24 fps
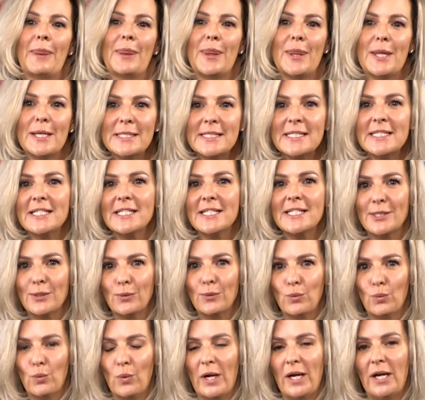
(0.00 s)
this is the
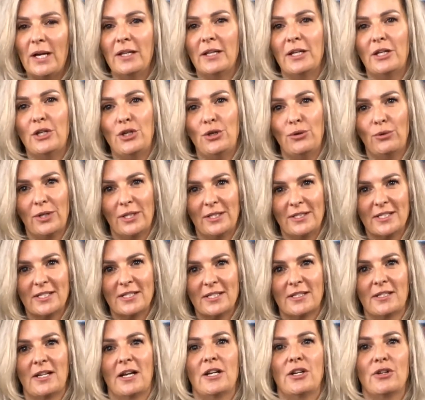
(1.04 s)
way that you can
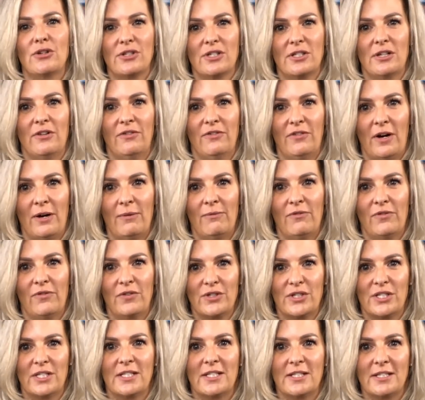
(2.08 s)
set yourself up for
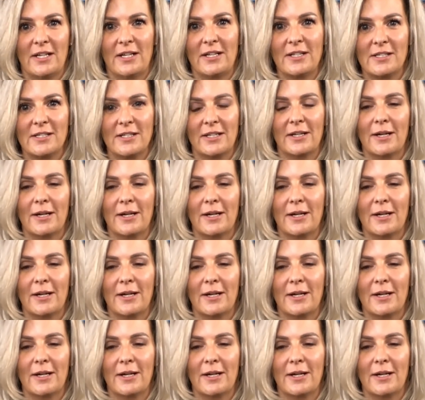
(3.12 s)
success.